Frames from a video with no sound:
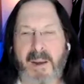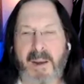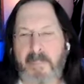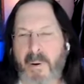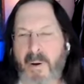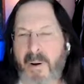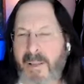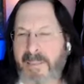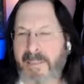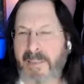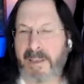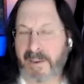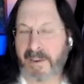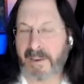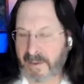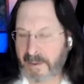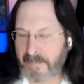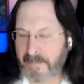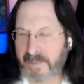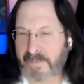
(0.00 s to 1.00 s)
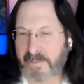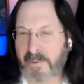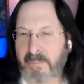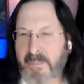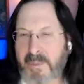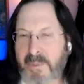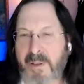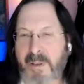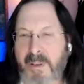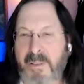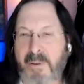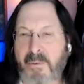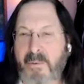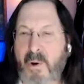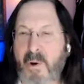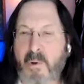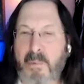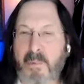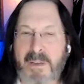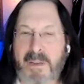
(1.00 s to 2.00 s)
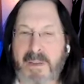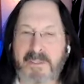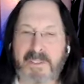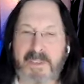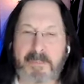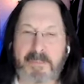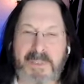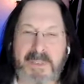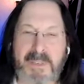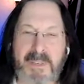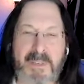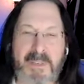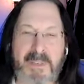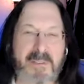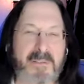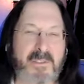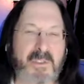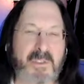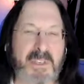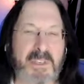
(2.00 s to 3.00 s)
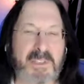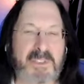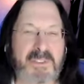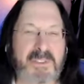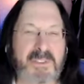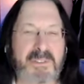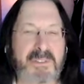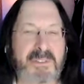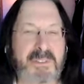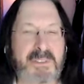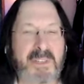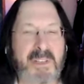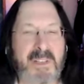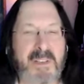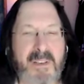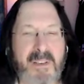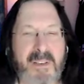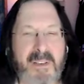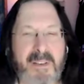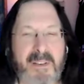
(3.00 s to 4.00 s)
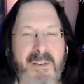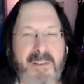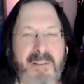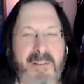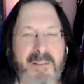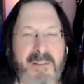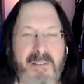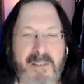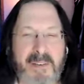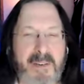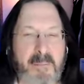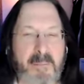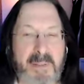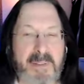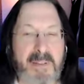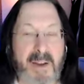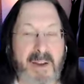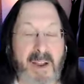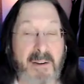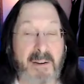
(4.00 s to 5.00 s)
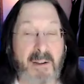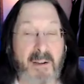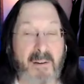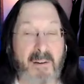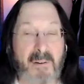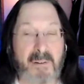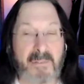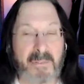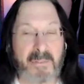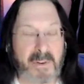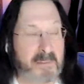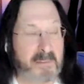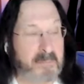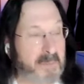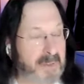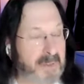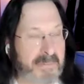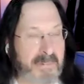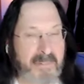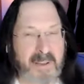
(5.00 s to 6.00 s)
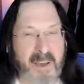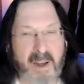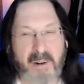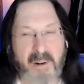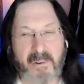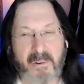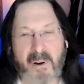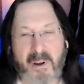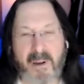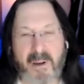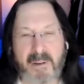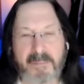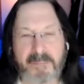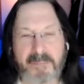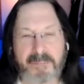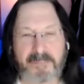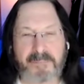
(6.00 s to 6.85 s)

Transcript: And in part, I think it comes from the, the Roma and Gypsy traditions, the little bit that I know, and forgive me if I got it wrong.